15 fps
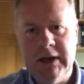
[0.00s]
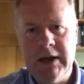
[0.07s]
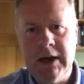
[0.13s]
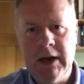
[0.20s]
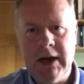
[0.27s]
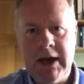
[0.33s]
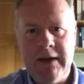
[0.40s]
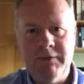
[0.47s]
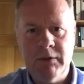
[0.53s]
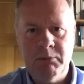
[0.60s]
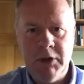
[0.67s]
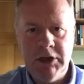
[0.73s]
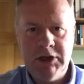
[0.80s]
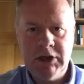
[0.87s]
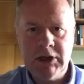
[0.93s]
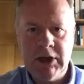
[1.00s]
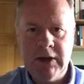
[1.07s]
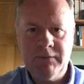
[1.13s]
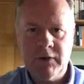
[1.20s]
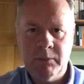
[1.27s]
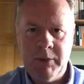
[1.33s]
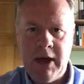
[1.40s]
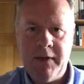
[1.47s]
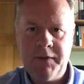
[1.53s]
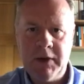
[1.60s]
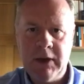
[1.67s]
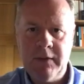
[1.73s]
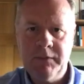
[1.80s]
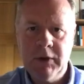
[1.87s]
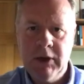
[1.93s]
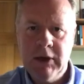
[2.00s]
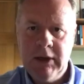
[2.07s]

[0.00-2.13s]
didn't leave immediately for Bethany.